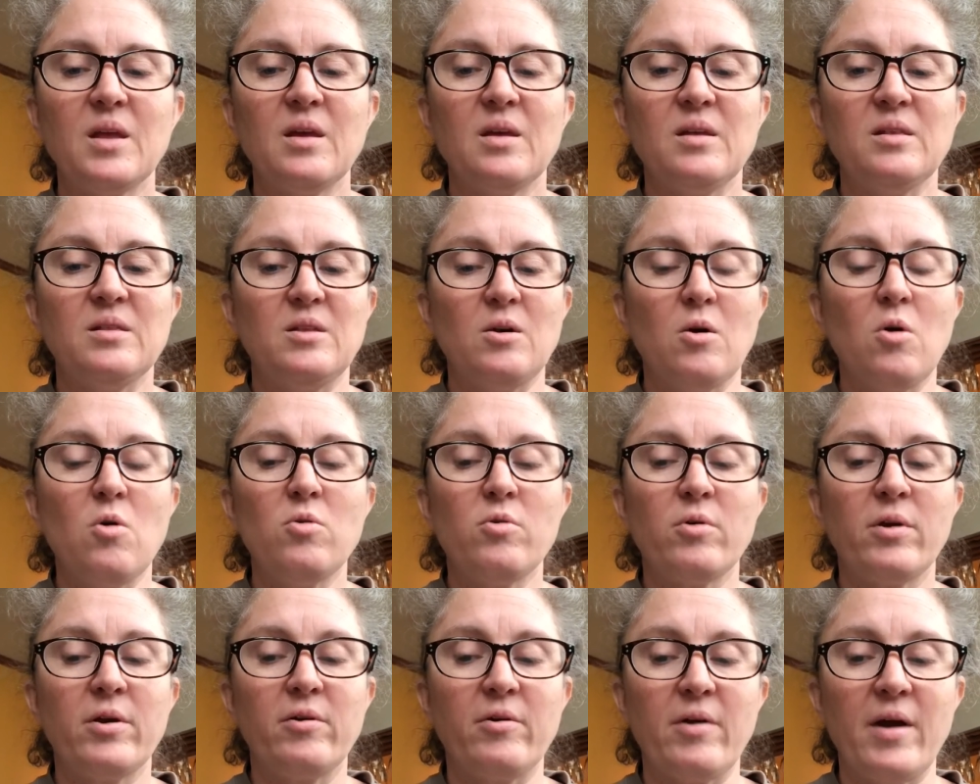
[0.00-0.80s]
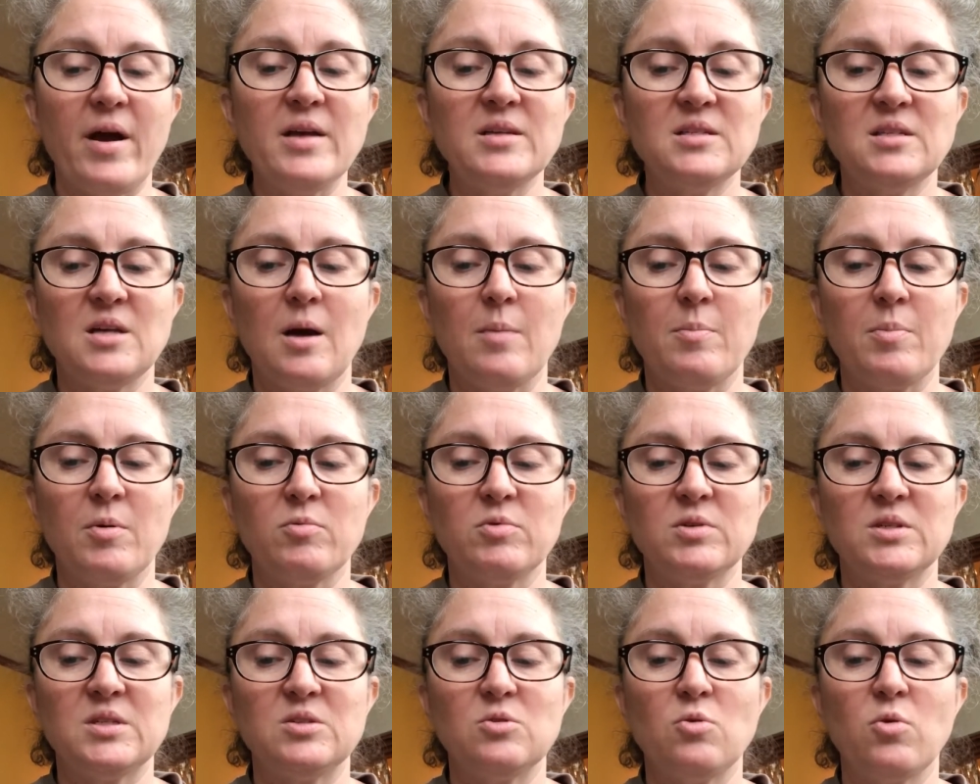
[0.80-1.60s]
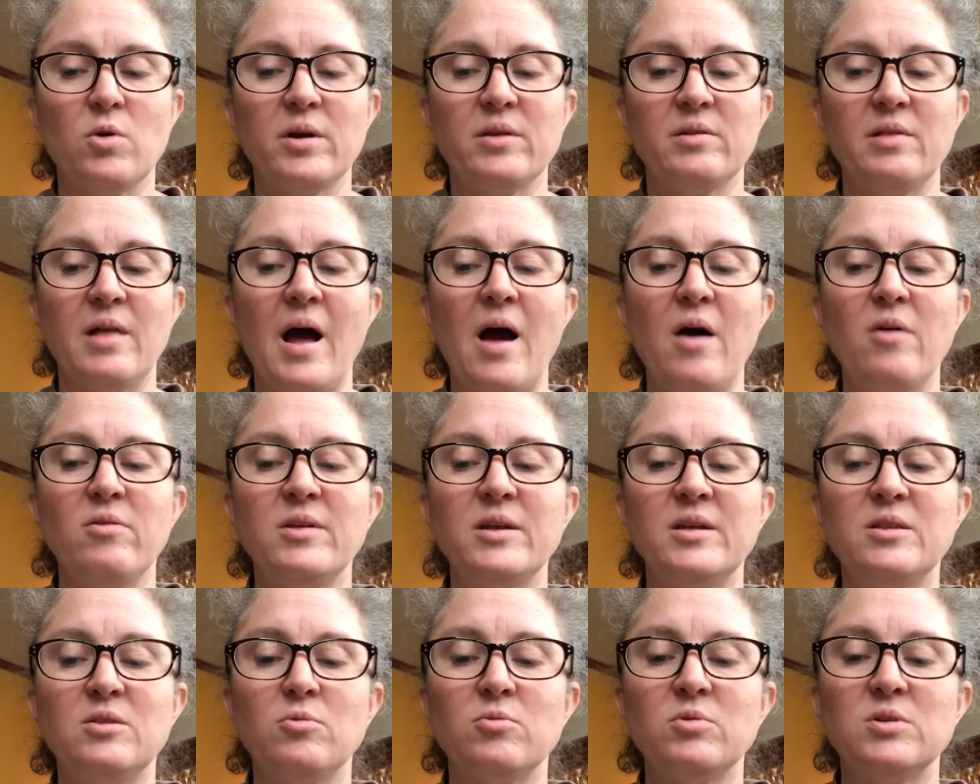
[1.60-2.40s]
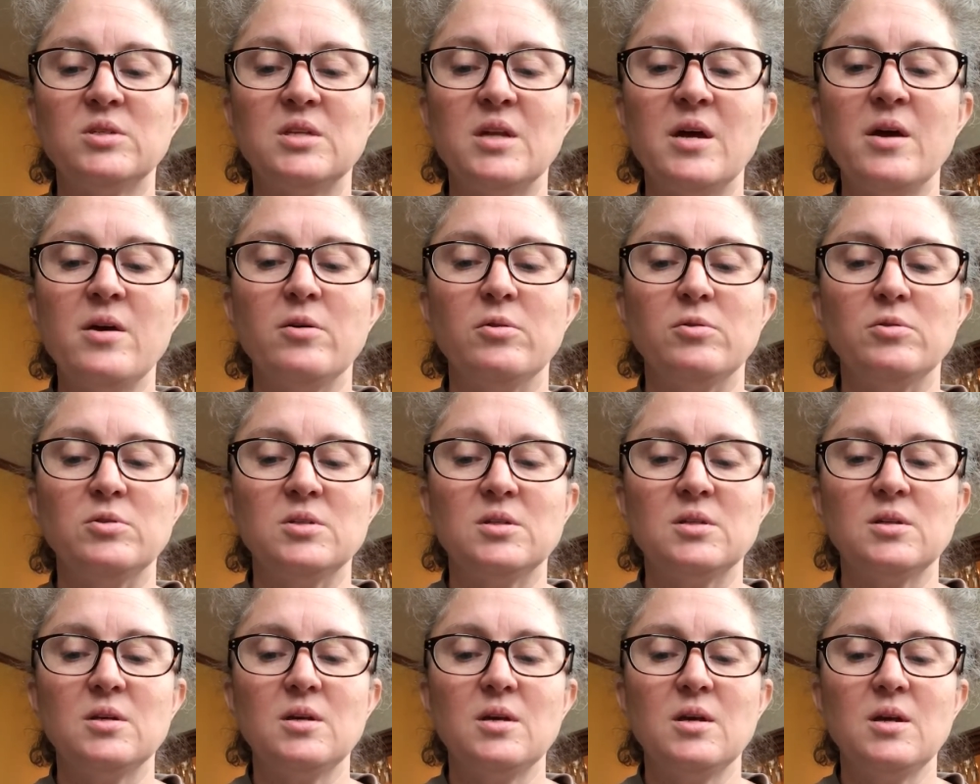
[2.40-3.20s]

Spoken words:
The old green grasshopper was snoring loudly through his nose.